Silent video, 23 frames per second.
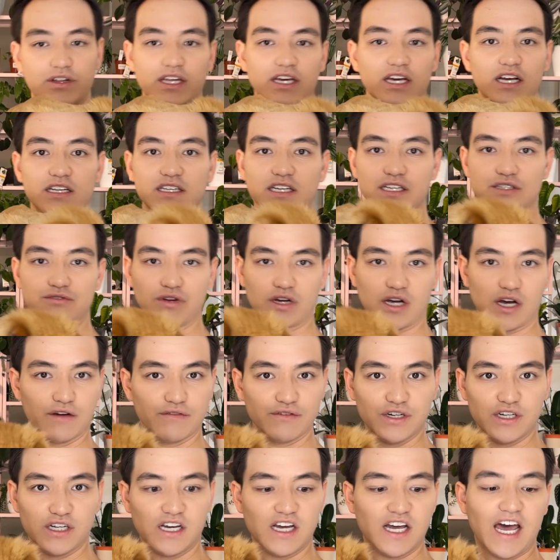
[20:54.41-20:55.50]
else has recovered,
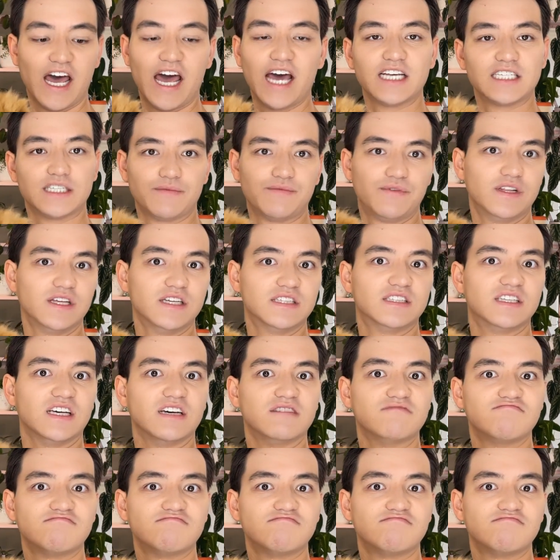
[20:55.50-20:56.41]
except for this thing.